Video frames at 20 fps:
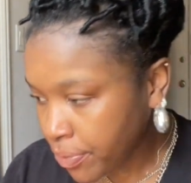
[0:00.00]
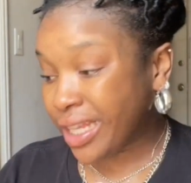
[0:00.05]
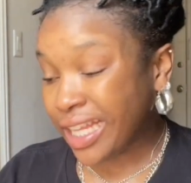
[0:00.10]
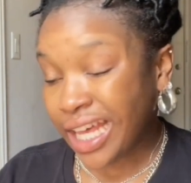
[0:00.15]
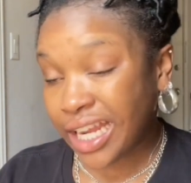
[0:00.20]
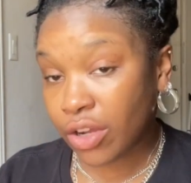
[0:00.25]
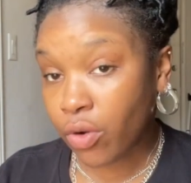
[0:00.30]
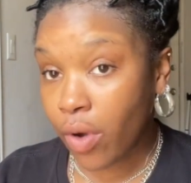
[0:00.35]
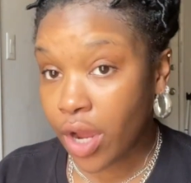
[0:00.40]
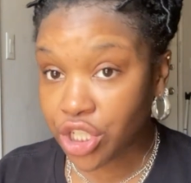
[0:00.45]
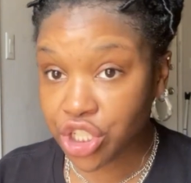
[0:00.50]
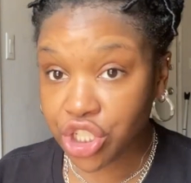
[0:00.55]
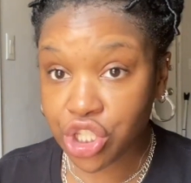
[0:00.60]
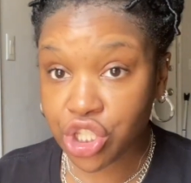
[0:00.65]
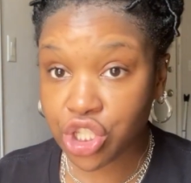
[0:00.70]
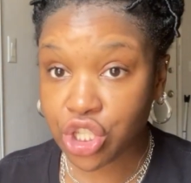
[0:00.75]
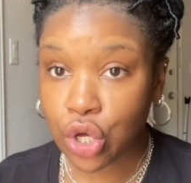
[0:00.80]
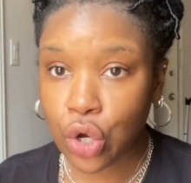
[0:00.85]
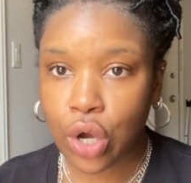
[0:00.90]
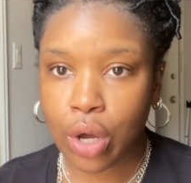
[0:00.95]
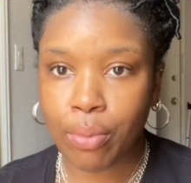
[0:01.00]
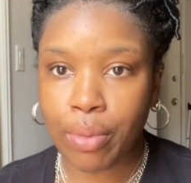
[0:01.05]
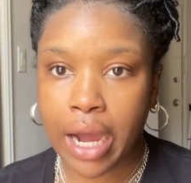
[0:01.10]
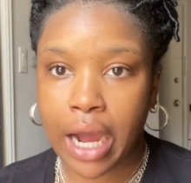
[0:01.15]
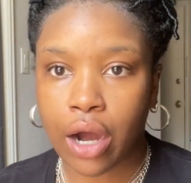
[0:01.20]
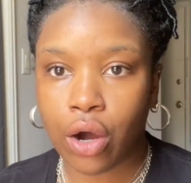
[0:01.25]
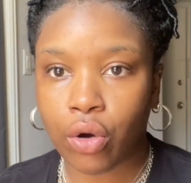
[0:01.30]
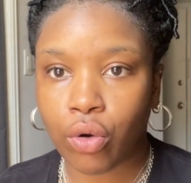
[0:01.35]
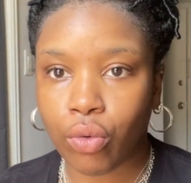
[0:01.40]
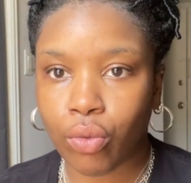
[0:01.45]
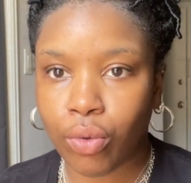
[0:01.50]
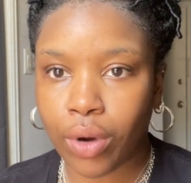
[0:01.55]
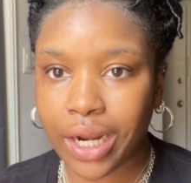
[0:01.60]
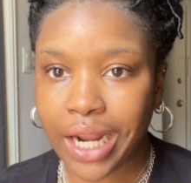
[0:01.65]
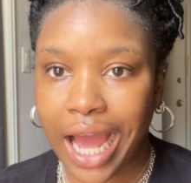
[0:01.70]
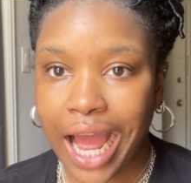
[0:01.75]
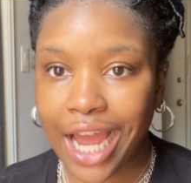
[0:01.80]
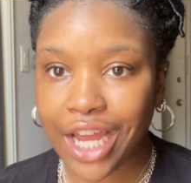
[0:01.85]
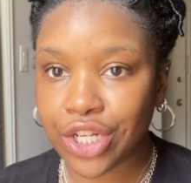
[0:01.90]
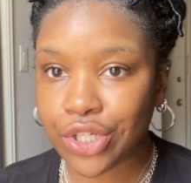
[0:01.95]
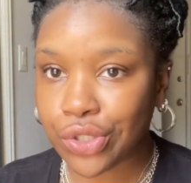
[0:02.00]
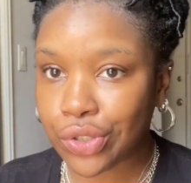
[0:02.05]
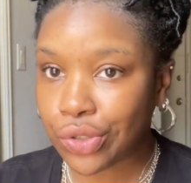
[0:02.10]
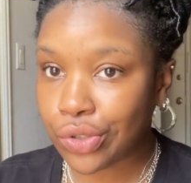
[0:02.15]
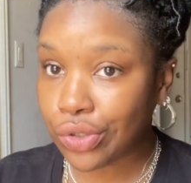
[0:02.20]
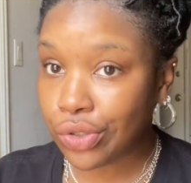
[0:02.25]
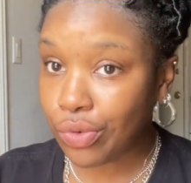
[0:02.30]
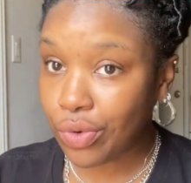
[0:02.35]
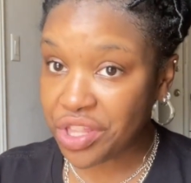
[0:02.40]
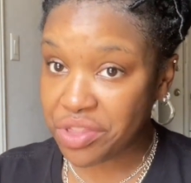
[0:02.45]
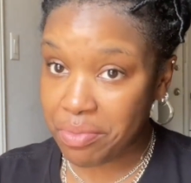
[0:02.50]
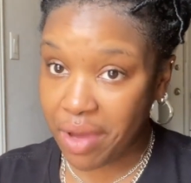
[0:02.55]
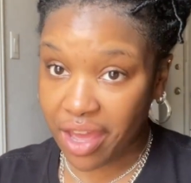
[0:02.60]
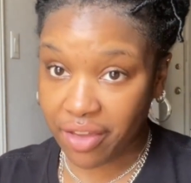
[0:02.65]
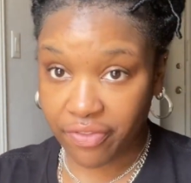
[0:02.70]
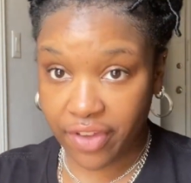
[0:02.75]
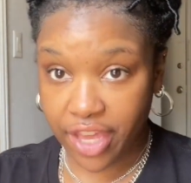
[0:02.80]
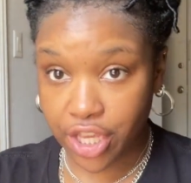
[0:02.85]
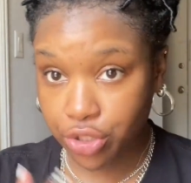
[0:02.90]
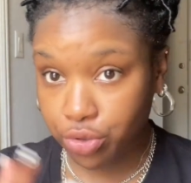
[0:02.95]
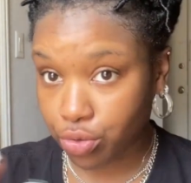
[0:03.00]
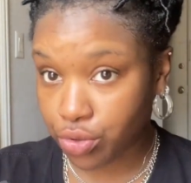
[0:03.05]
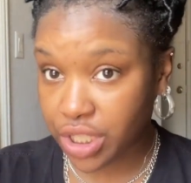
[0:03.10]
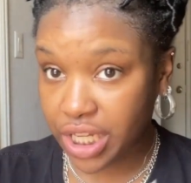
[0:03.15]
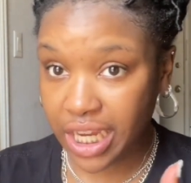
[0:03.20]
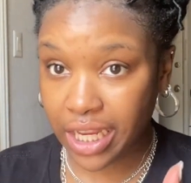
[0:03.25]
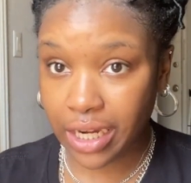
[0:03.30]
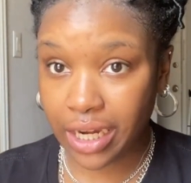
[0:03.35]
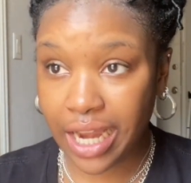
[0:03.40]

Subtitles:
A lot of questions though about what I do with my face routine.